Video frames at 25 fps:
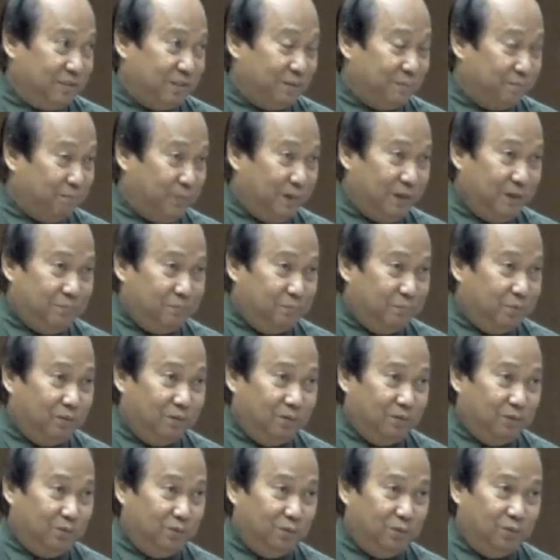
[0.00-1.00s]
the
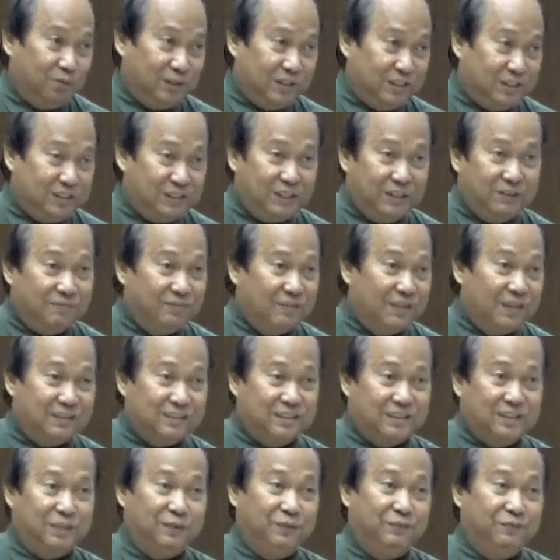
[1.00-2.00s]
people who receive
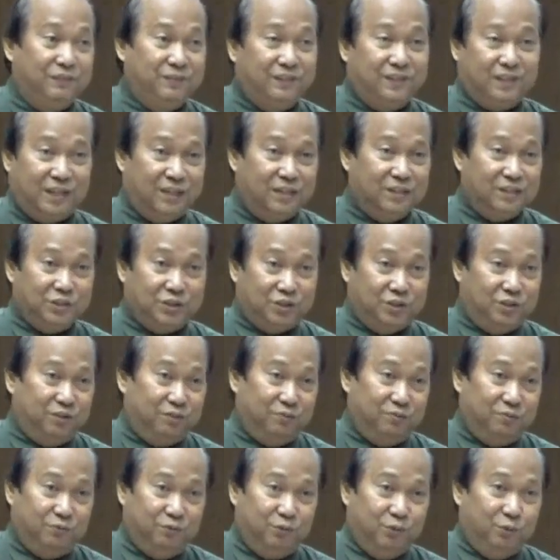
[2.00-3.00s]
that
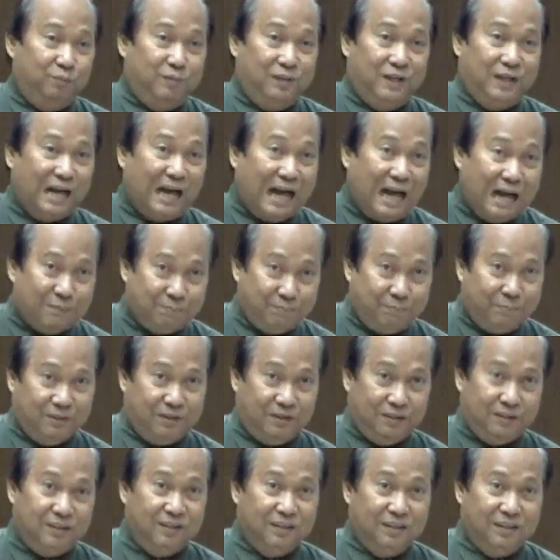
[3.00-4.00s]
certification would be
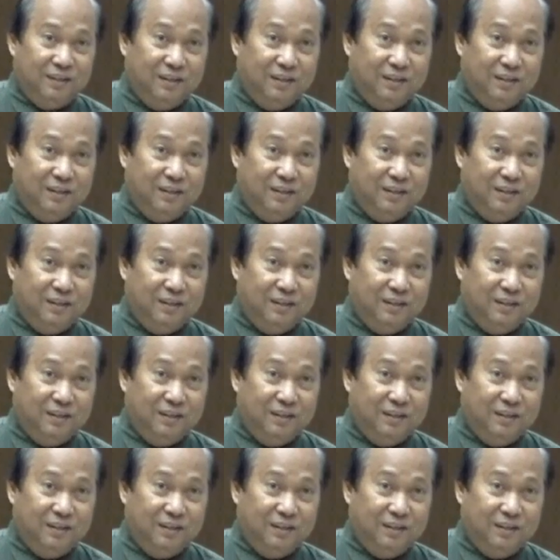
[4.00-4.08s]
happy